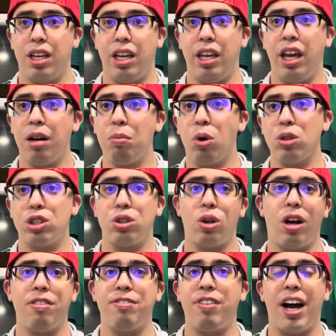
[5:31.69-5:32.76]
Guillermo
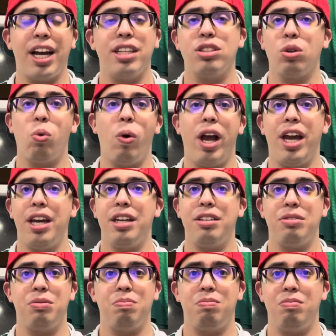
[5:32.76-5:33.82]
Ochoa finds a way.